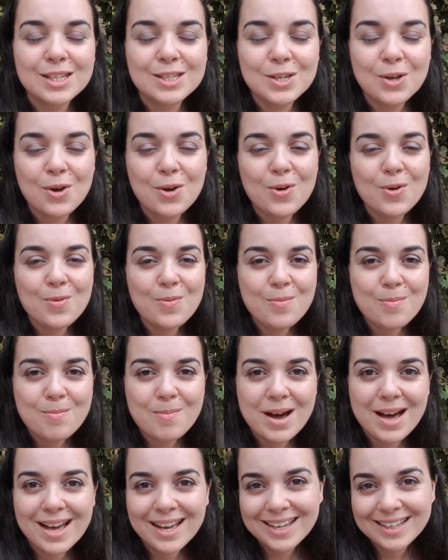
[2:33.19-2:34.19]
So
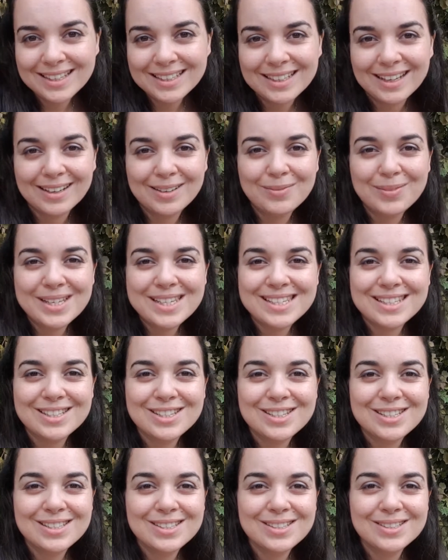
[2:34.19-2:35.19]
my
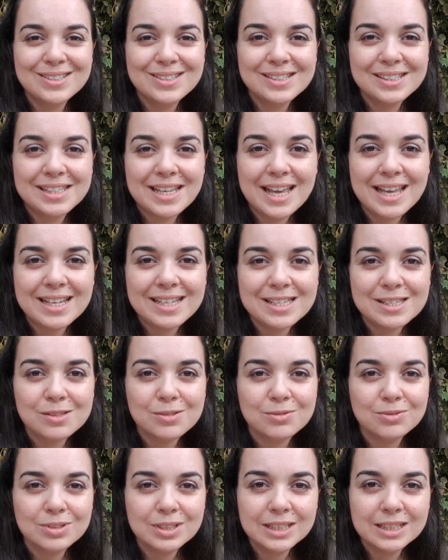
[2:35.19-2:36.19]
message to you today is
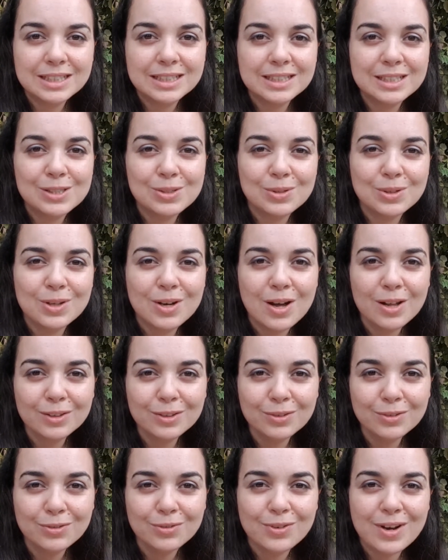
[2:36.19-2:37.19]
really to
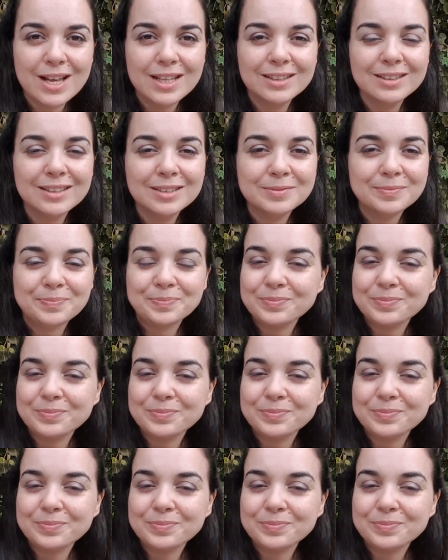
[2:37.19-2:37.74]
call your friend